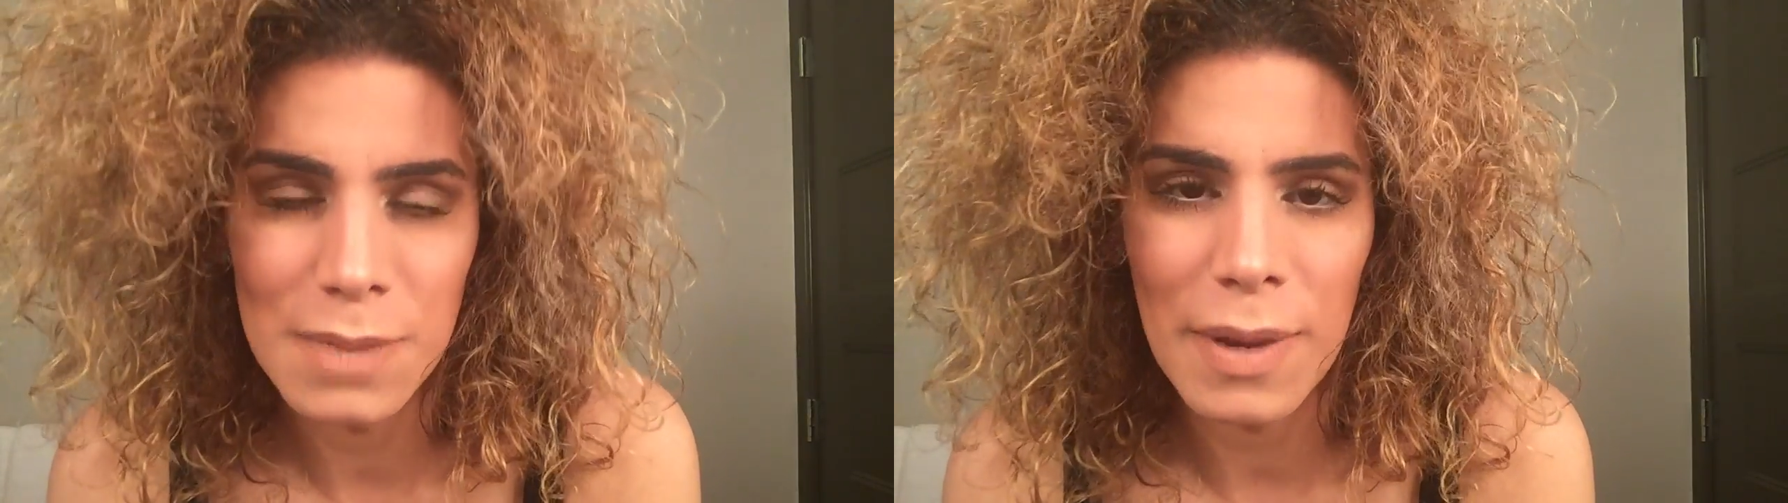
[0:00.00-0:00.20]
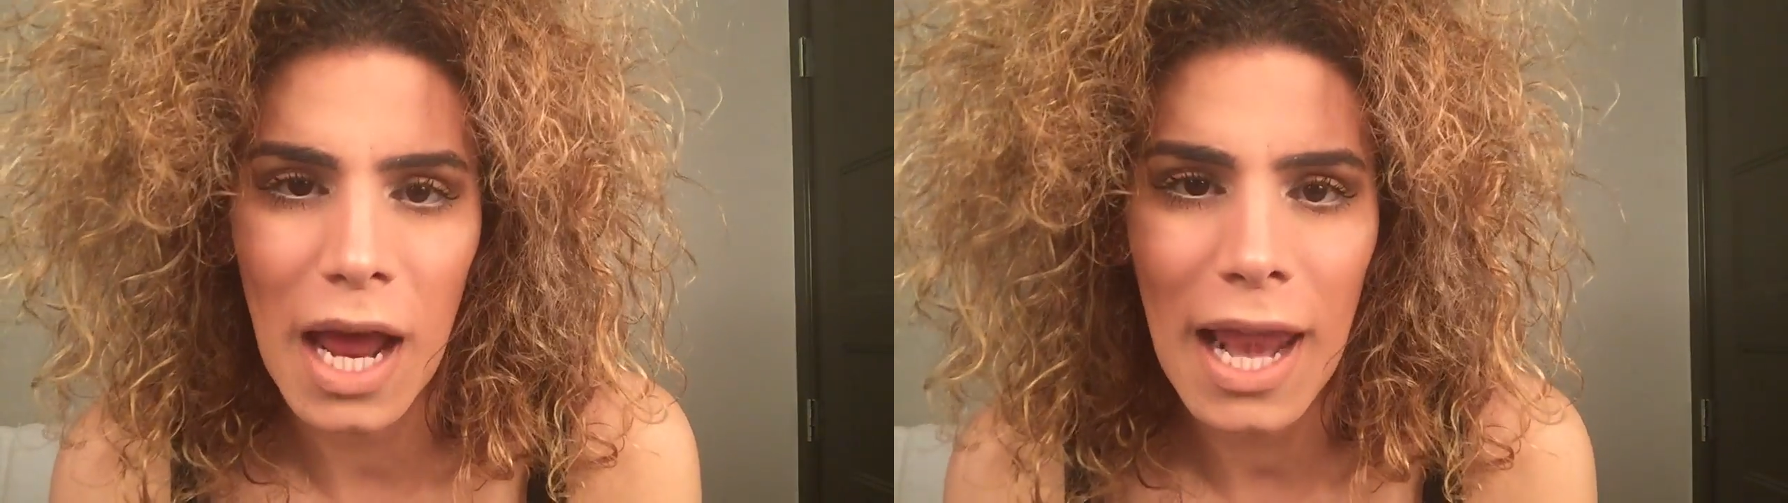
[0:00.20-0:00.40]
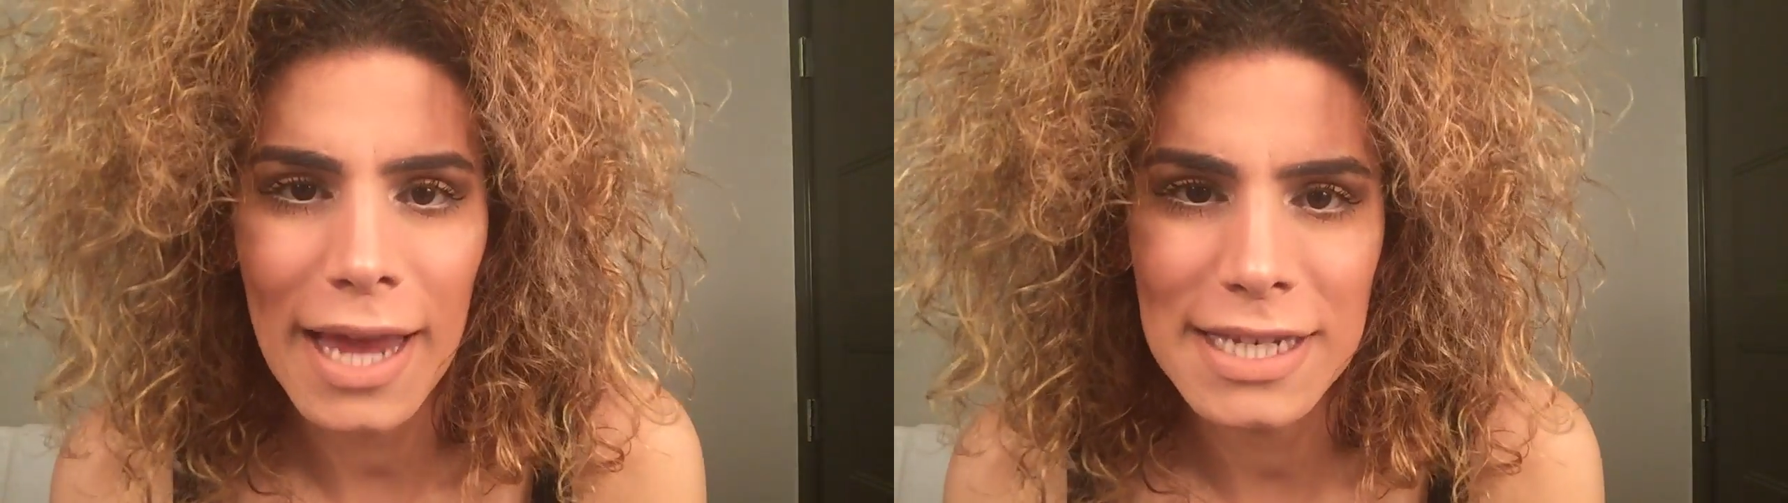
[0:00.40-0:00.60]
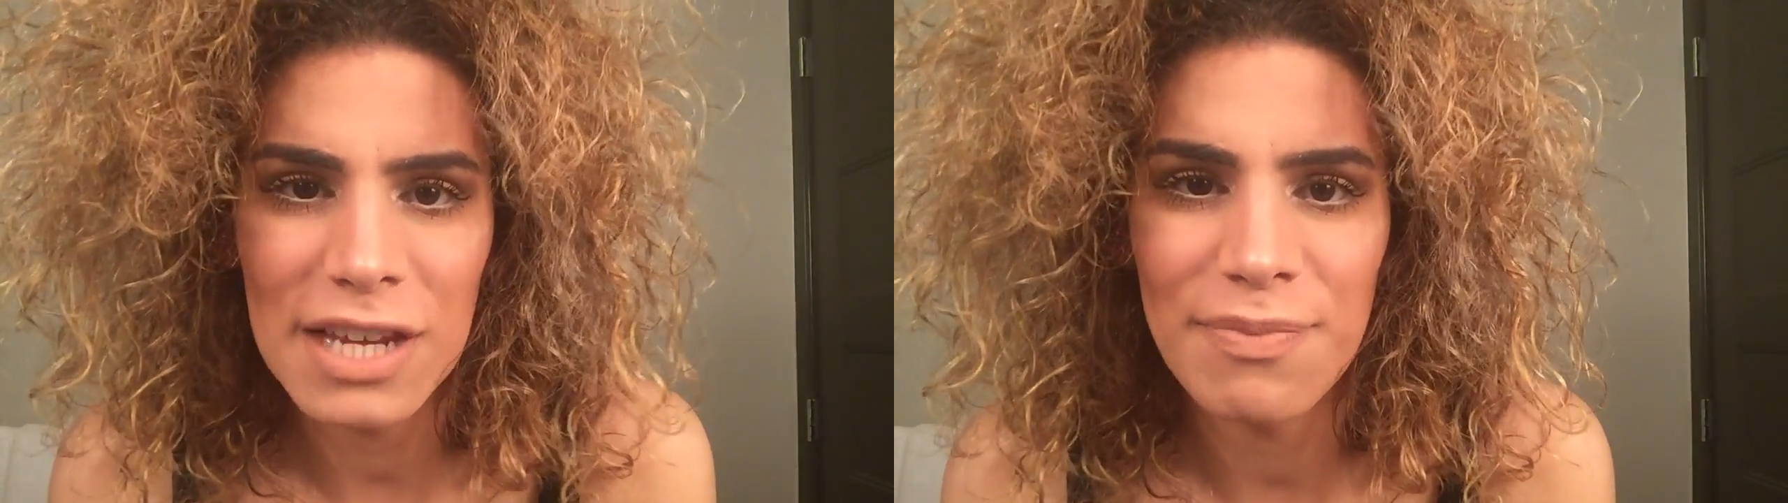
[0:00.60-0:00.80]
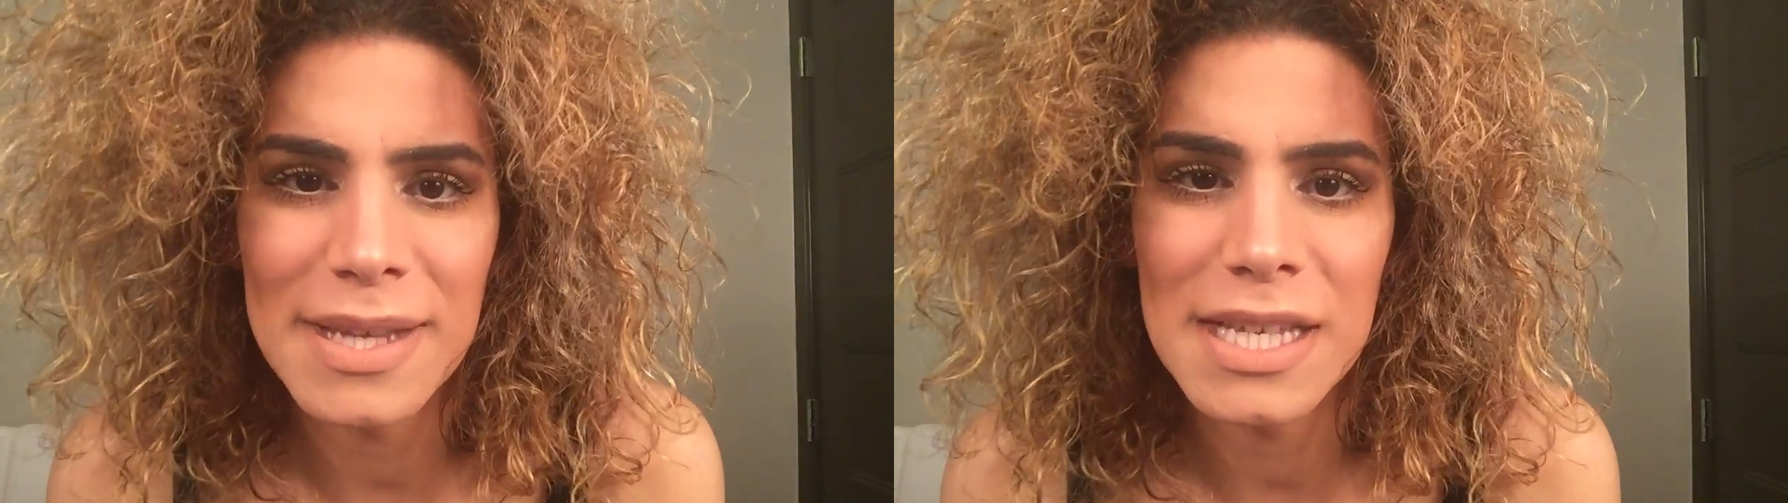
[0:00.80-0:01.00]
but I like to
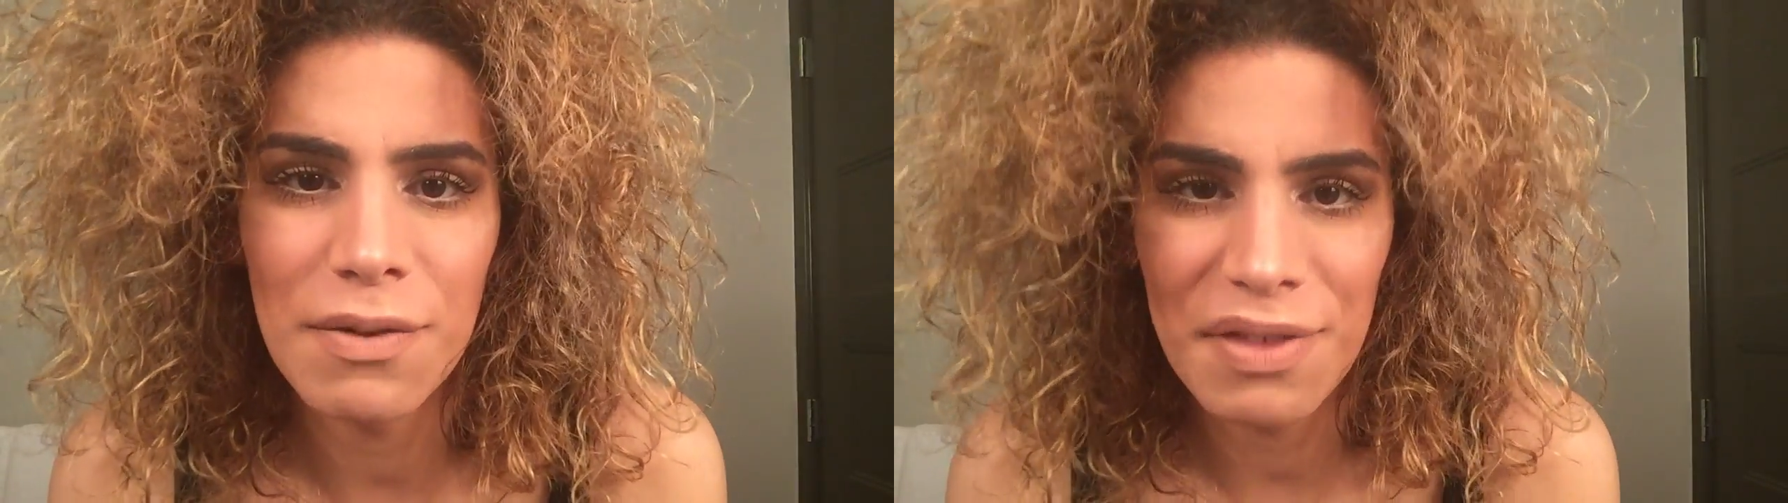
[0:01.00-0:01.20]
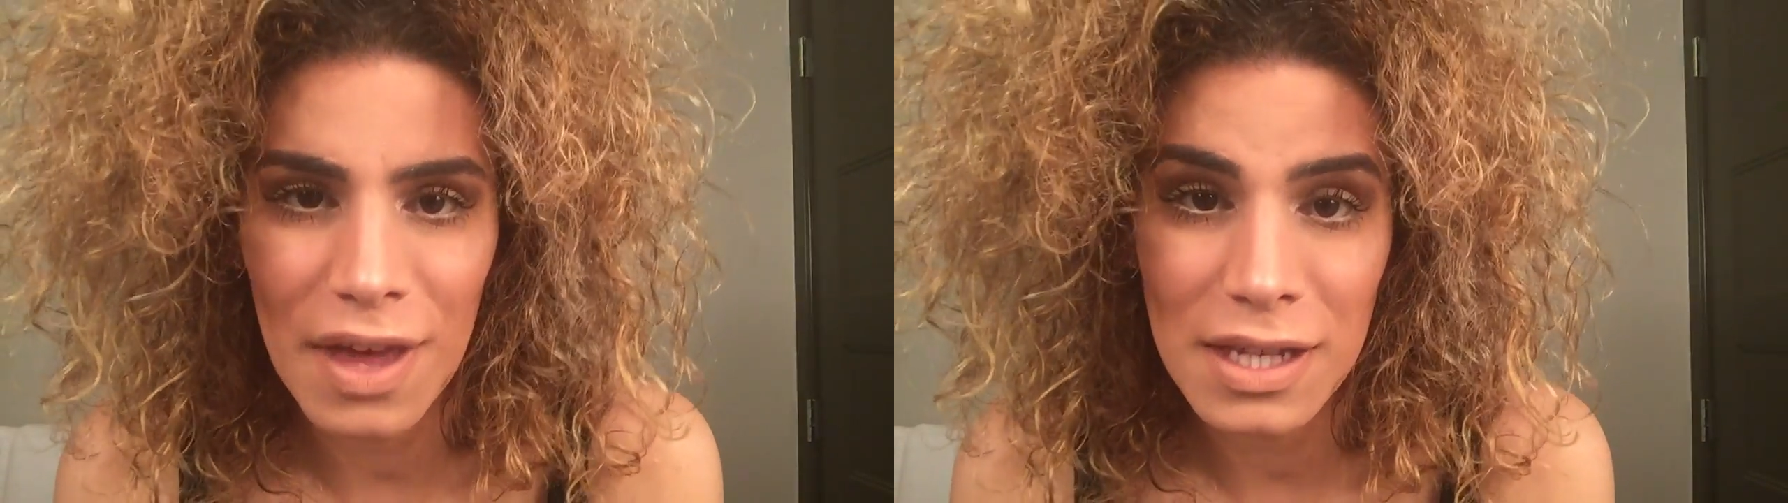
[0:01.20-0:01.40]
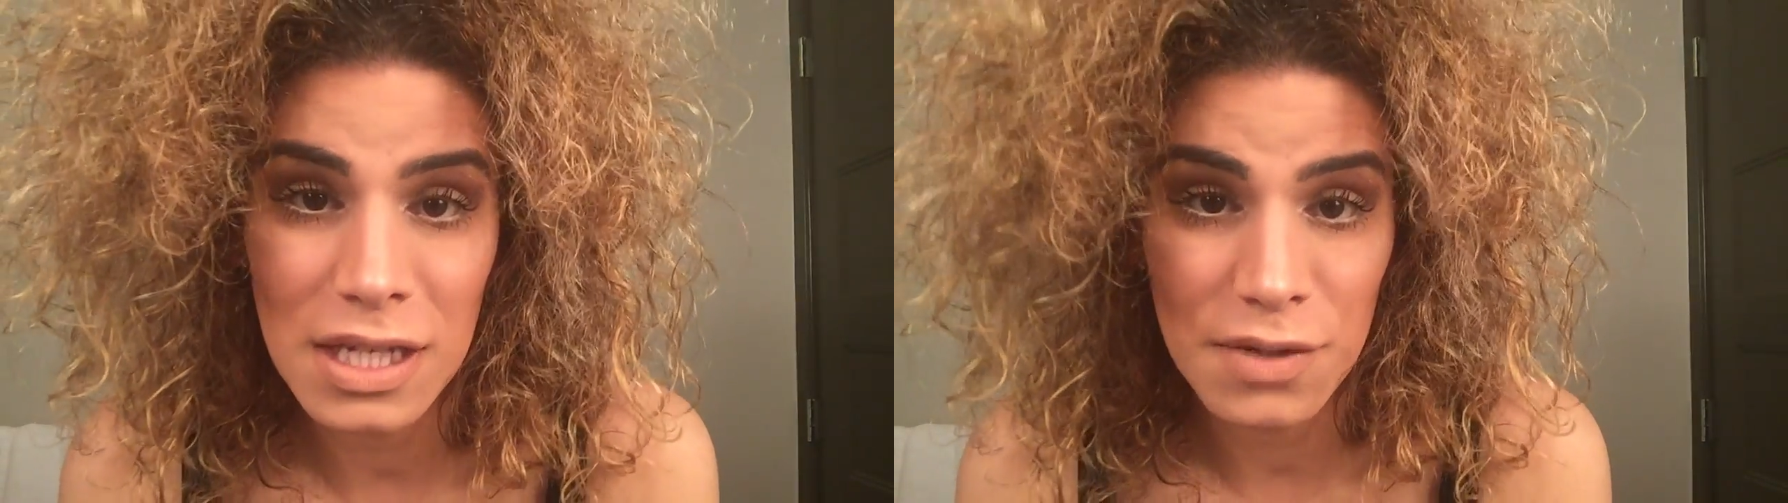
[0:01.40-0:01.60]
give myself 30